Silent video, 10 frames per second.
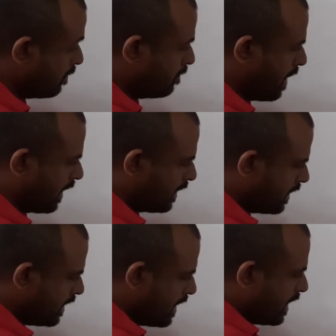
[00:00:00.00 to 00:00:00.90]
But
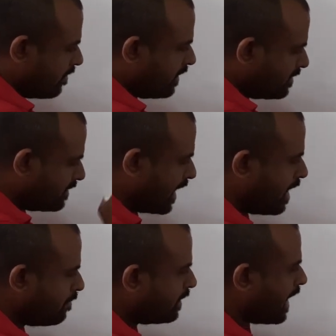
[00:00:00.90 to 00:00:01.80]
if the
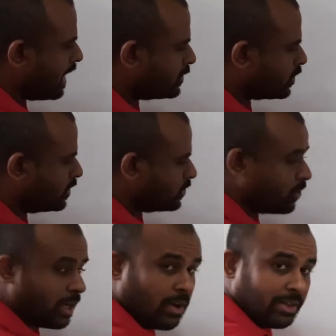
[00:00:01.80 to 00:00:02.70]
same cash
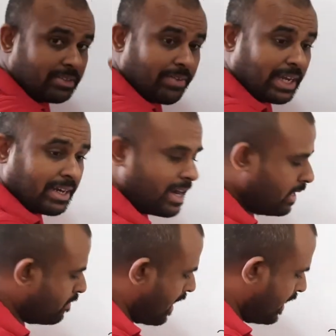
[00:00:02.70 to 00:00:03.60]
control account is having a
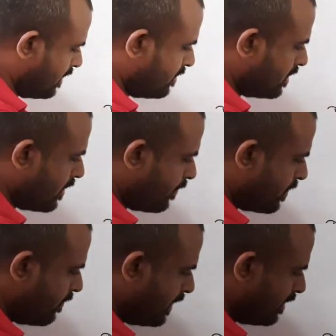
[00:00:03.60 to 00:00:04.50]
credit balance
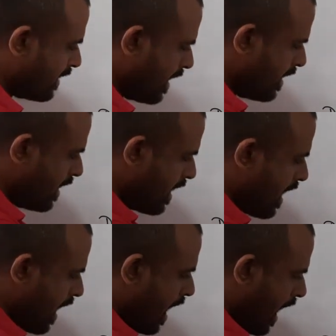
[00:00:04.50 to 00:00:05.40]
which is an
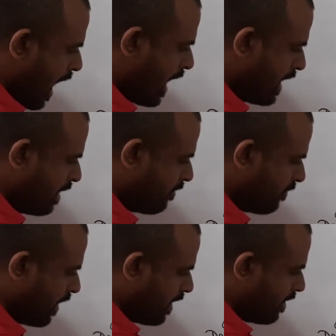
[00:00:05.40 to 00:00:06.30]

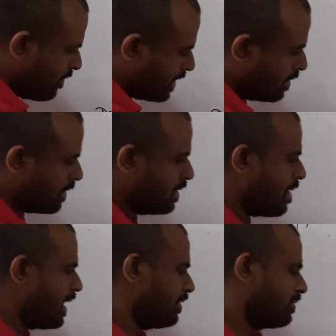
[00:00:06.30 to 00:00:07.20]
unfavorable
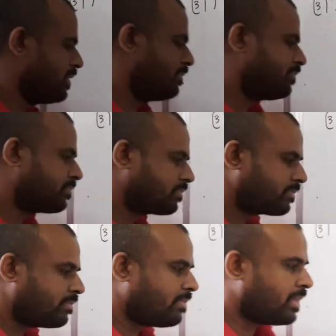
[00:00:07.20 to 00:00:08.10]
balance,
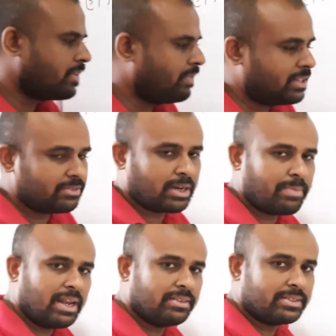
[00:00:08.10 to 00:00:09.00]
which is what
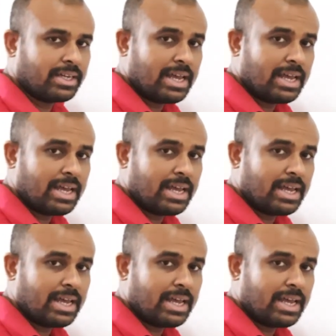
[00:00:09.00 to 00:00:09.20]
balance?